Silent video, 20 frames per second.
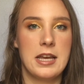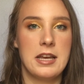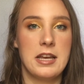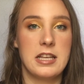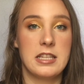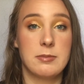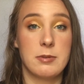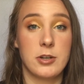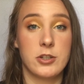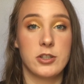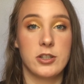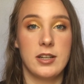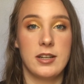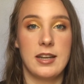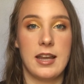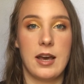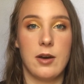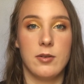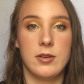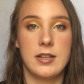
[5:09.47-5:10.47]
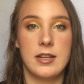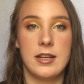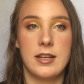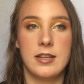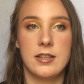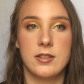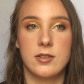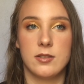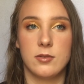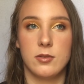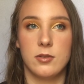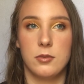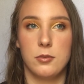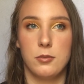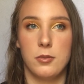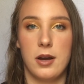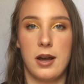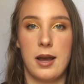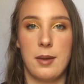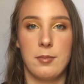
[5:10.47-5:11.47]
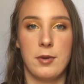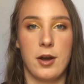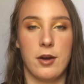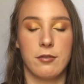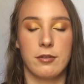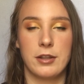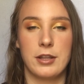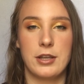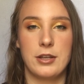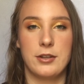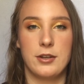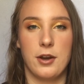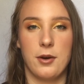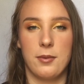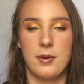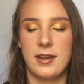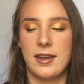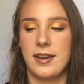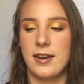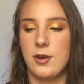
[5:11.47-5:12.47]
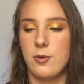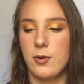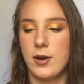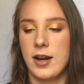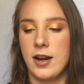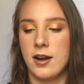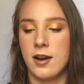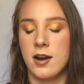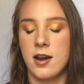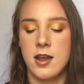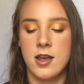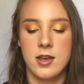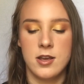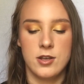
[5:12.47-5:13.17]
Especially nowadays, I'm not really going anywhere.